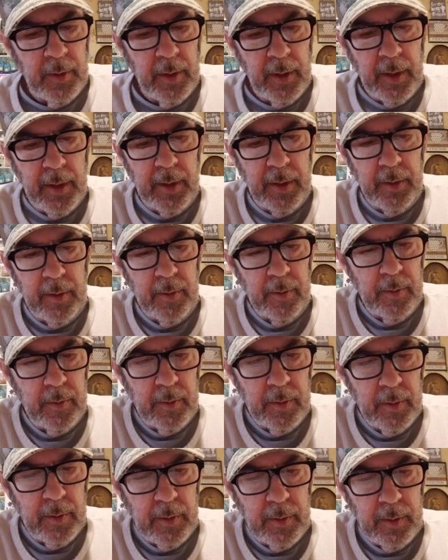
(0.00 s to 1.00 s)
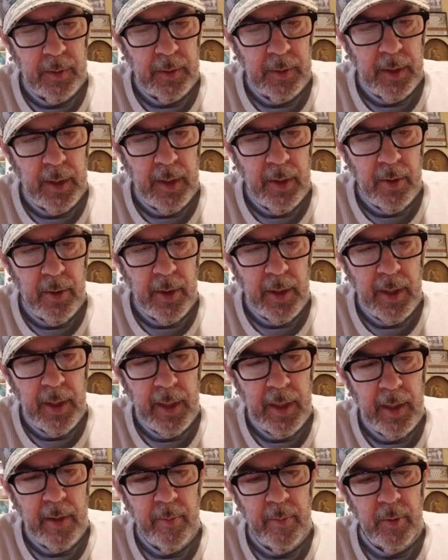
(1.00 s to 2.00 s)
And Kara
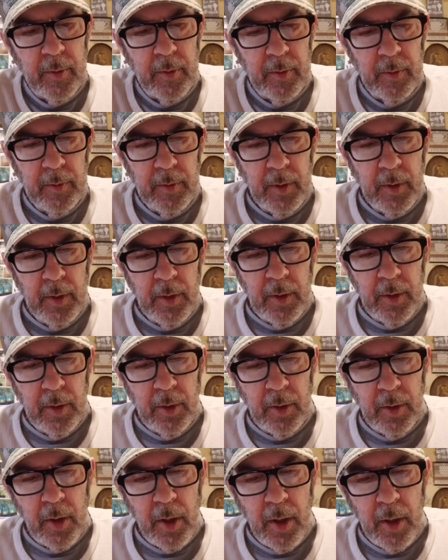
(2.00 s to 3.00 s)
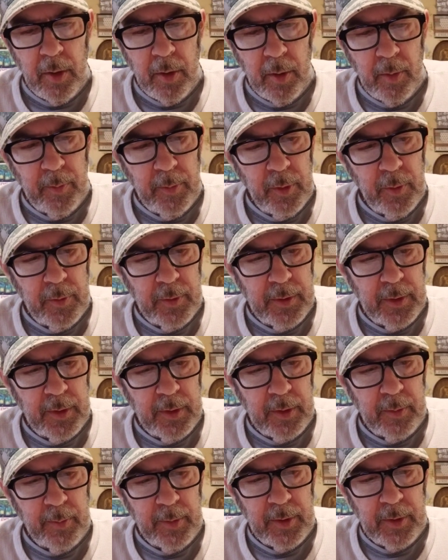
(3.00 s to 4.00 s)
Hamill her autoimmune
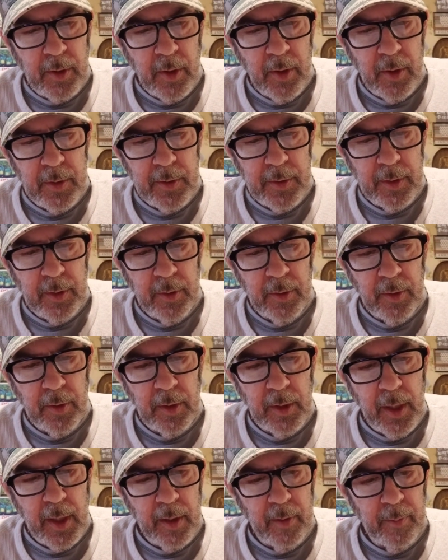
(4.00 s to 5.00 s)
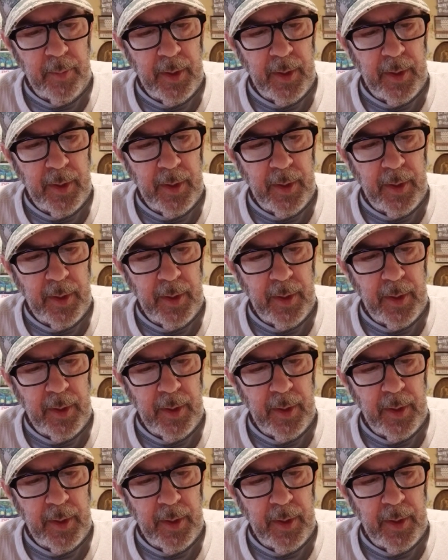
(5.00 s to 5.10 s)
system is causing her a lot of